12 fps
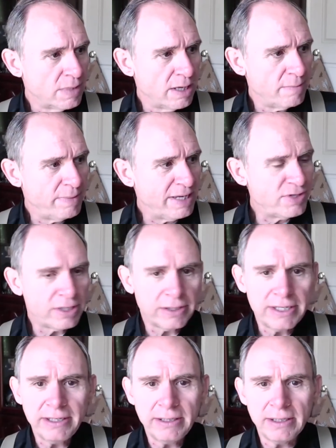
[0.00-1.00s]

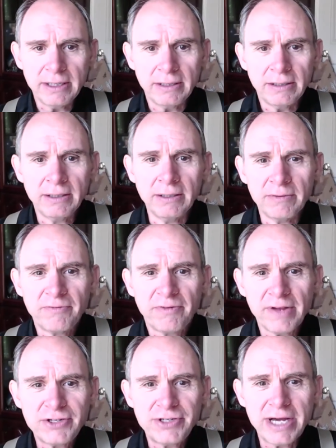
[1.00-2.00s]
basically
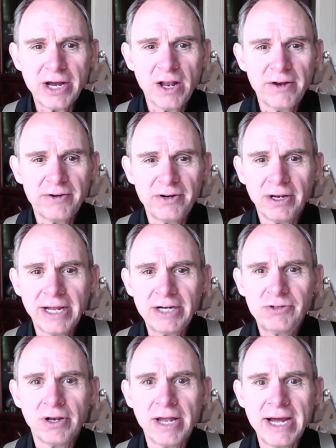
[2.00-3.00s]
flushed out all of her
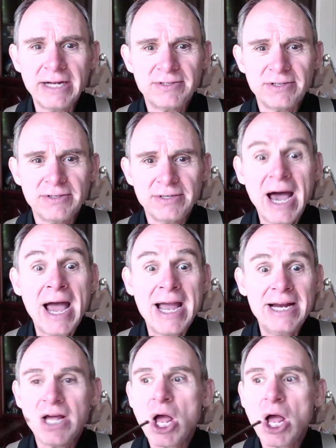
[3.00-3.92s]
electrolytes and died.